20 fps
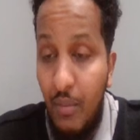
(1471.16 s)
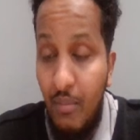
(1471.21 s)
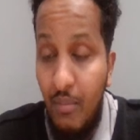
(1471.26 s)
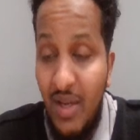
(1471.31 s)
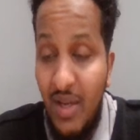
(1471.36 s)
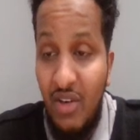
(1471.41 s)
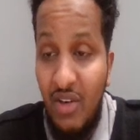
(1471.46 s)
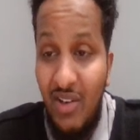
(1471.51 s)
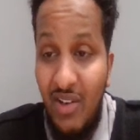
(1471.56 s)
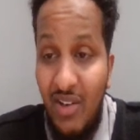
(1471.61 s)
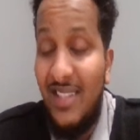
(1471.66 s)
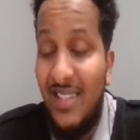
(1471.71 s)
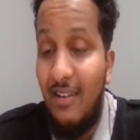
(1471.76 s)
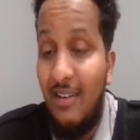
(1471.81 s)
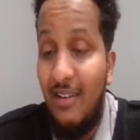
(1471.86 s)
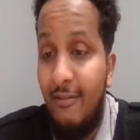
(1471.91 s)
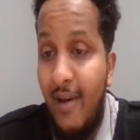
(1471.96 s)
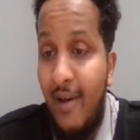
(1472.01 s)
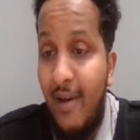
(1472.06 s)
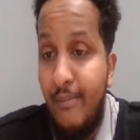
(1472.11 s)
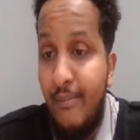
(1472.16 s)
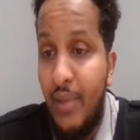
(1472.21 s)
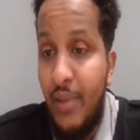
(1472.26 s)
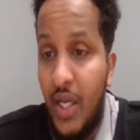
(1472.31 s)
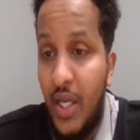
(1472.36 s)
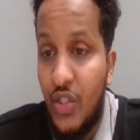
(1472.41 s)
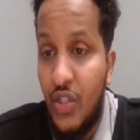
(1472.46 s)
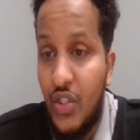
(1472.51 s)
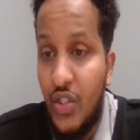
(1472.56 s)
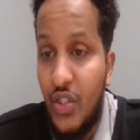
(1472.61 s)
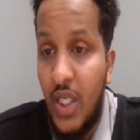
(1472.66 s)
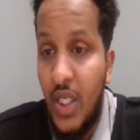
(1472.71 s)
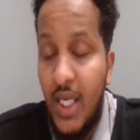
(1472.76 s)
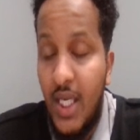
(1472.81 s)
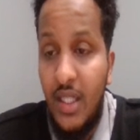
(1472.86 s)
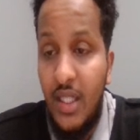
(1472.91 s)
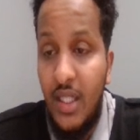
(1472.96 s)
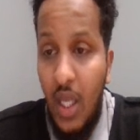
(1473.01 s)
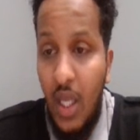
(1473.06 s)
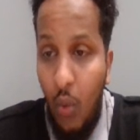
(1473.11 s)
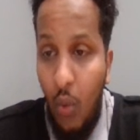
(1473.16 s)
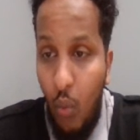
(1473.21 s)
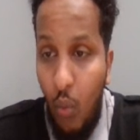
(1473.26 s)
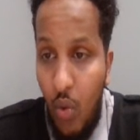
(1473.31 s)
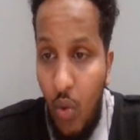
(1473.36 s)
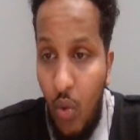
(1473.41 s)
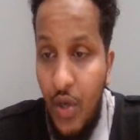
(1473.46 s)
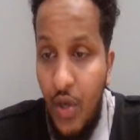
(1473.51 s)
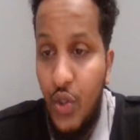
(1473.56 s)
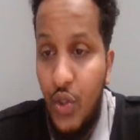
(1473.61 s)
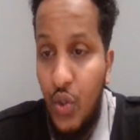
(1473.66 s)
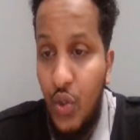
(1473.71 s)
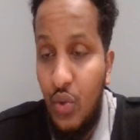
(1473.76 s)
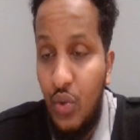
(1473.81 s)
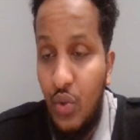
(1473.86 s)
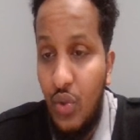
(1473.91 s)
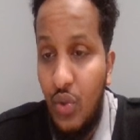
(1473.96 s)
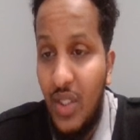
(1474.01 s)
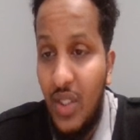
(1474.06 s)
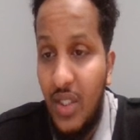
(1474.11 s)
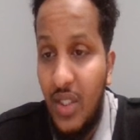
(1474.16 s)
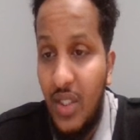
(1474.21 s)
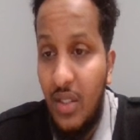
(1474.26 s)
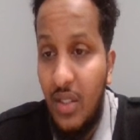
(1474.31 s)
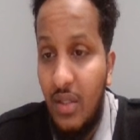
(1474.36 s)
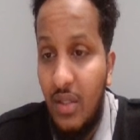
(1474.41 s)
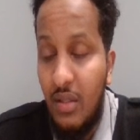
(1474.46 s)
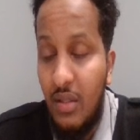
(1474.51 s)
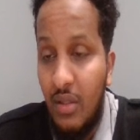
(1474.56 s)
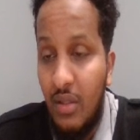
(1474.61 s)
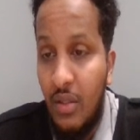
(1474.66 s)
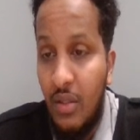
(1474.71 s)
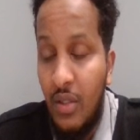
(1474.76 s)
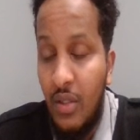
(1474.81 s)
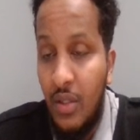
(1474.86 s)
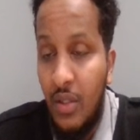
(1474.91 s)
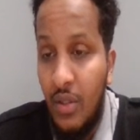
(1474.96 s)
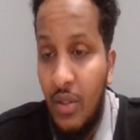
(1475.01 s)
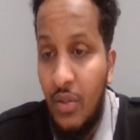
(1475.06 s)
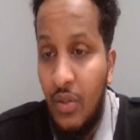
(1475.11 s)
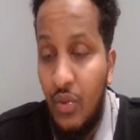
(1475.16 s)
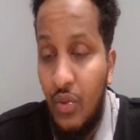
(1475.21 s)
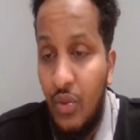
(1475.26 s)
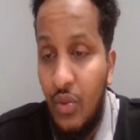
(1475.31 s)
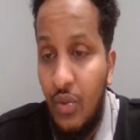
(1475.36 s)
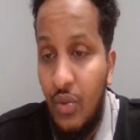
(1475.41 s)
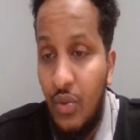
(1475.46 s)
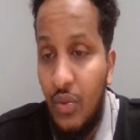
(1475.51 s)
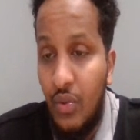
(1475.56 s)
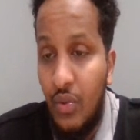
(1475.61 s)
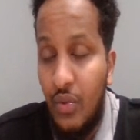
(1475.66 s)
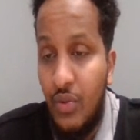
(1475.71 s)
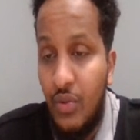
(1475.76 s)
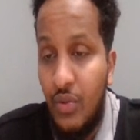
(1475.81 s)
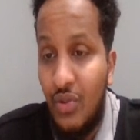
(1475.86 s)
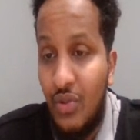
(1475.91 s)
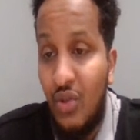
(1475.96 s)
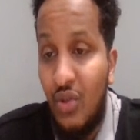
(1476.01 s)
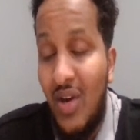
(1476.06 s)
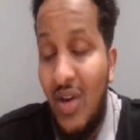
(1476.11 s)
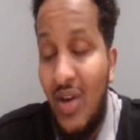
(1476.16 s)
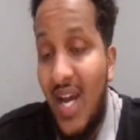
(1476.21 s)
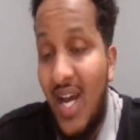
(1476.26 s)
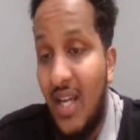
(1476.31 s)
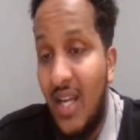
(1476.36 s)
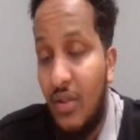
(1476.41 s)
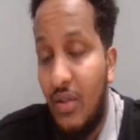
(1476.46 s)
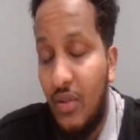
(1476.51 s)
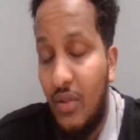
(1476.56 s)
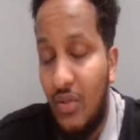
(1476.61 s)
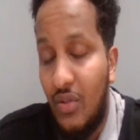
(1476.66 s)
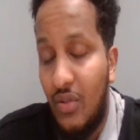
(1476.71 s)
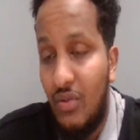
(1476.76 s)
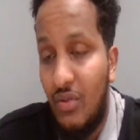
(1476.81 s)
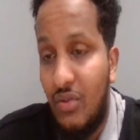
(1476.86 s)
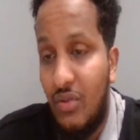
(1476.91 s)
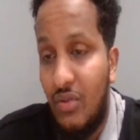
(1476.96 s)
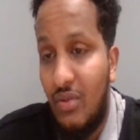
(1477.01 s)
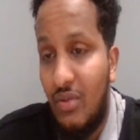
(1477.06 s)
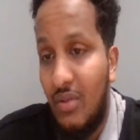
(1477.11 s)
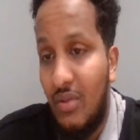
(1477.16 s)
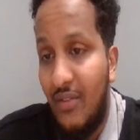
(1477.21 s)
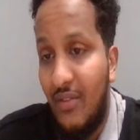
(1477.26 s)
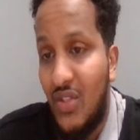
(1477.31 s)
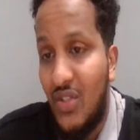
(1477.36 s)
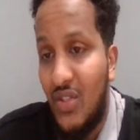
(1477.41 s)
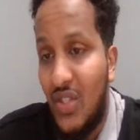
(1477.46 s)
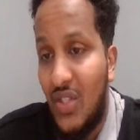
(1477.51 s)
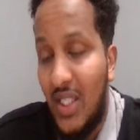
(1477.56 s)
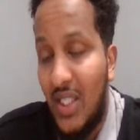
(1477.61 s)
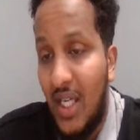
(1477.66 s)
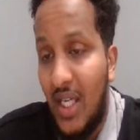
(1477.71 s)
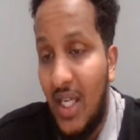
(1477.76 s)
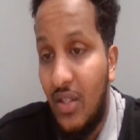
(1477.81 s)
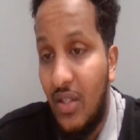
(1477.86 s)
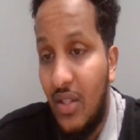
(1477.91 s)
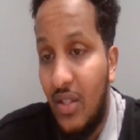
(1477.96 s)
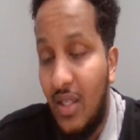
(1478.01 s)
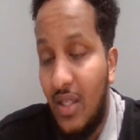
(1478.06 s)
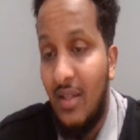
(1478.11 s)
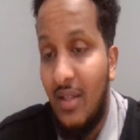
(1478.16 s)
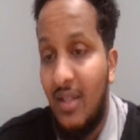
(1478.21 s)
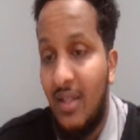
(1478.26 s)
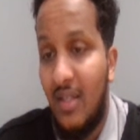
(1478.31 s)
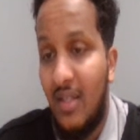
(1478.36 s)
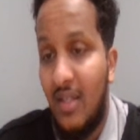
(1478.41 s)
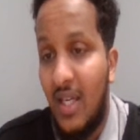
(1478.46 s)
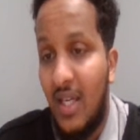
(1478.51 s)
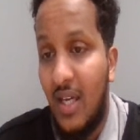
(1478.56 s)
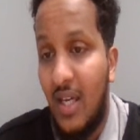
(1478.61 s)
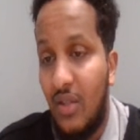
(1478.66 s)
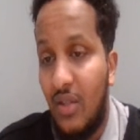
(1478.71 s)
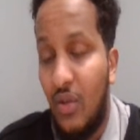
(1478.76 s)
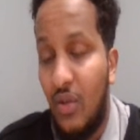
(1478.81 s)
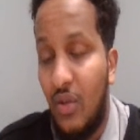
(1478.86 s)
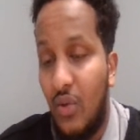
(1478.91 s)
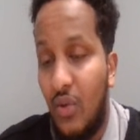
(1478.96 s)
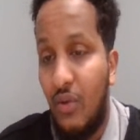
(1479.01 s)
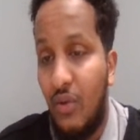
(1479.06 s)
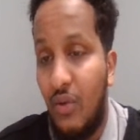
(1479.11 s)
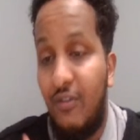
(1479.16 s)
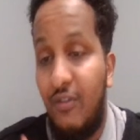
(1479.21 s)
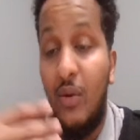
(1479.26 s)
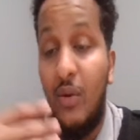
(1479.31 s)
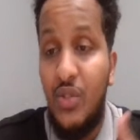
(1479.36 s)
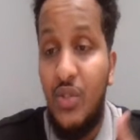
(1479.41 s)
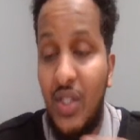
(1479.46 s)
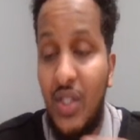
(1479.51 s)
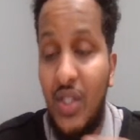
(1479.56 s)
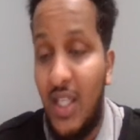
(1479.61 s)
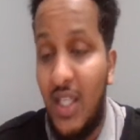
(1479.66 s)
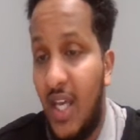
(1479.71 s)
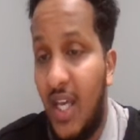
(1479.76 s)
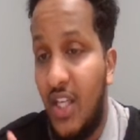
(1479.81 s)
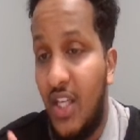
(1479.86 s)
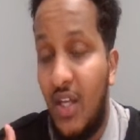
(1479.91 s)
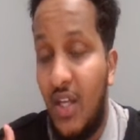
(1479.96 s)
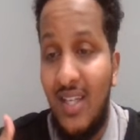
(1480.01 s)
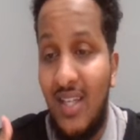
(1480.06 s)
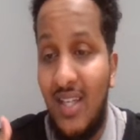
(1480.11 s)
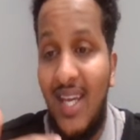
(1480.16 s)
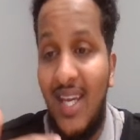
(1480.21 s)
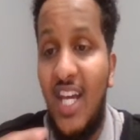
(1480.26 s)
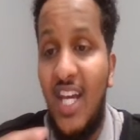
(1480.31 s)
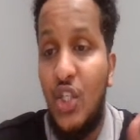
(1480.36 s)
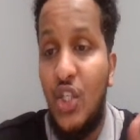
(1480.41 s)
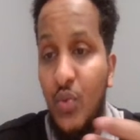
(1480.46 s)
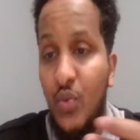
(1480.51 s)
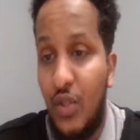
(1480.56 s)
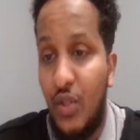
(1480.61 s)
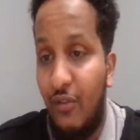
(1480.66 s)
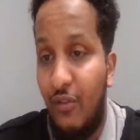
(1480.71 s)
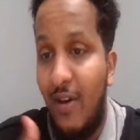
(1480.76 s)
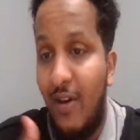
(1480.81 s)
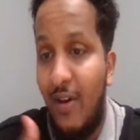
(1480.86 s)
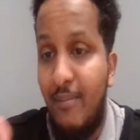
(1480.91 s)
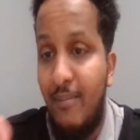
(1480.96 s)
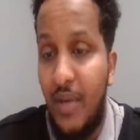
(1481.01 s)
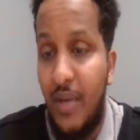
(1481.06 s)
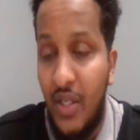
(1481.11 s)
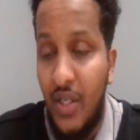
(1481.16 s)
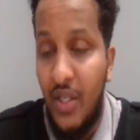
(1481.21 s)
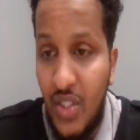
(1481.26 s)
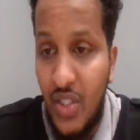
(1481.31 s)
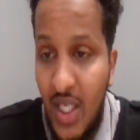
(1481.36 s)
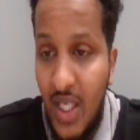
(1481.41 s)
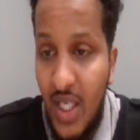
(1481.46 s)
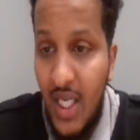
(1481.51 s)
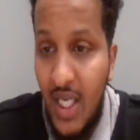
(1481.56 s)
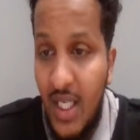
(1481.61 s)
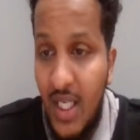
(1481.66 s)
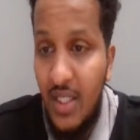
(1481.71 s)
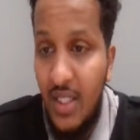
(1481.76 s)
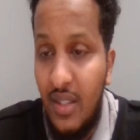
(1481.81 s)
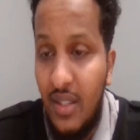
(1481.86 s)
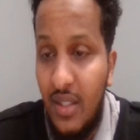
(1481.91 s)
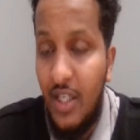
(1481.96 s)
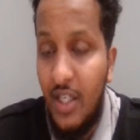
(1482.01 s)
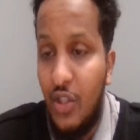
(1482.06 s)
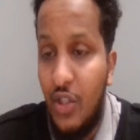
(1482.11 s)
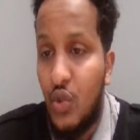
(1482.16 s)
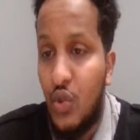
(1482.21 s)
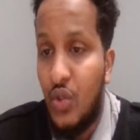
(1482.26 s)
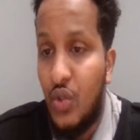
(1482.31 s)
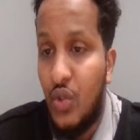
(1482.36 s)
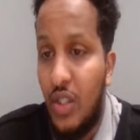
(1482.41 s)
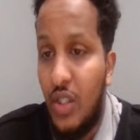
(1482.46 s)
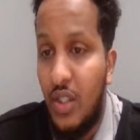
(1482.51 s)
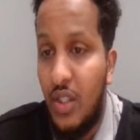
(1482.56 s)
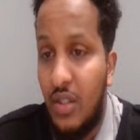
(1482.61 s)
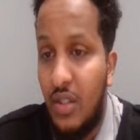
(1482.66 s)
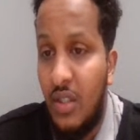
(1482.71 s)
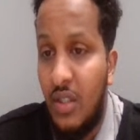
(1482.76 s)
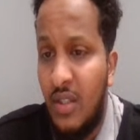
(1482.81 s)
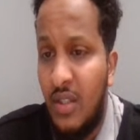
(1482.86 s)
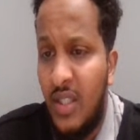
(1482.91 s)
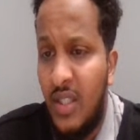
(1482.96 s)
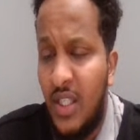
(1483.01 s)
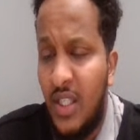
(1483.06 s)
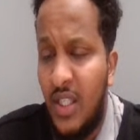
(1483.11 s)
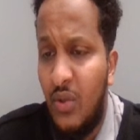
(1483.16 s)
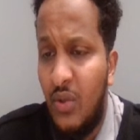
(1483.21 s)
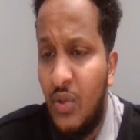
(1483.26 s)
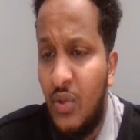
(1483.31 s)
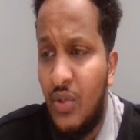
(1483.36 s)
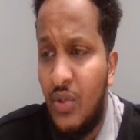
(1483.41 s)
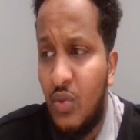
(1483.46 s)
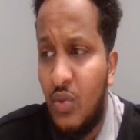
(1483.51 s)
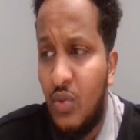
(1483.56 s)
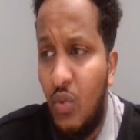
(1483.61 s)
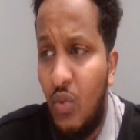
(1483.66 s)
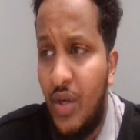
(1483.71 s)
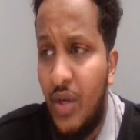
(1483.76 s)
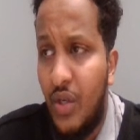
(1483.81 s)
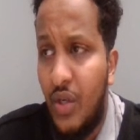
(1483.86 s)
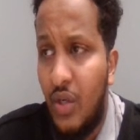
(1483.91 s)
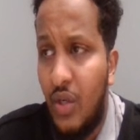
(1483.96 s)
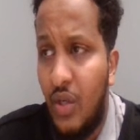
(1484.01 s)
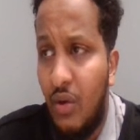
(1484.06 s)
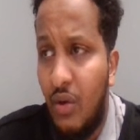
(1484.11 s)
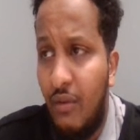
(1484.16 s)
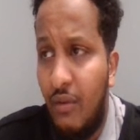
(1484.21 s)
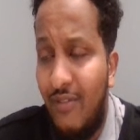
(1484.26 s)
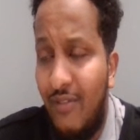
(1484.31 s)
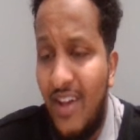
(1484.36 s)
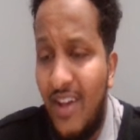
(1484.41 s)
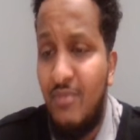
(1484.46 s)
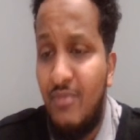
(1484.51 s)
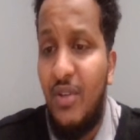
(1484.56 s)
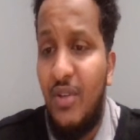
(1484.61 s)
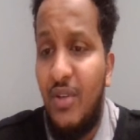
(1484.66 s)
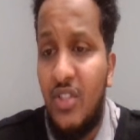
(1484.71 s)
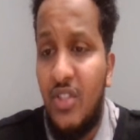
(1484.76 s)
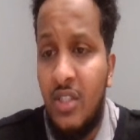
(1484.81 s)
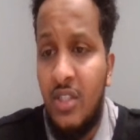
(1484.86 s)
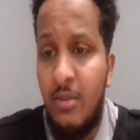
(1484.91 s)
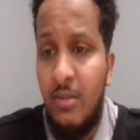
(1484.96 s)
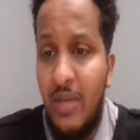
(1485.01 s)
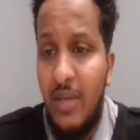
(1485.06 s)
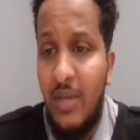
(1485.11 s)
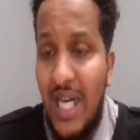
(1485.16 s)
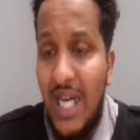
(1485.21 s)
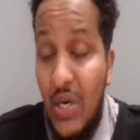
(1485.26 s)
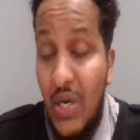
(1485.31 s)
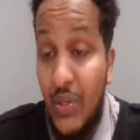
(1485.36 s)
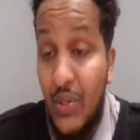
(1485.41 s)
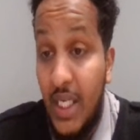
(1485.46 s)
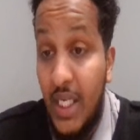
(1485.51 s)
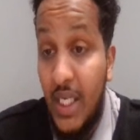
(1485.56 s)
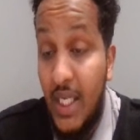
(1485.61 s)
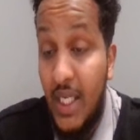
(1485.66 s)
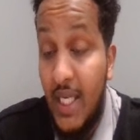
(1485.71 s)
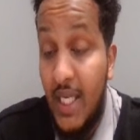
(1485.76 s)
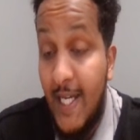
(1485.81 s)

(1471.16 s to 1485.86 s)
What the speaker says: creating a fan page, they want you to you try to obviously get your followers to engage with your fan page. They don't just want your fan pages to be out there.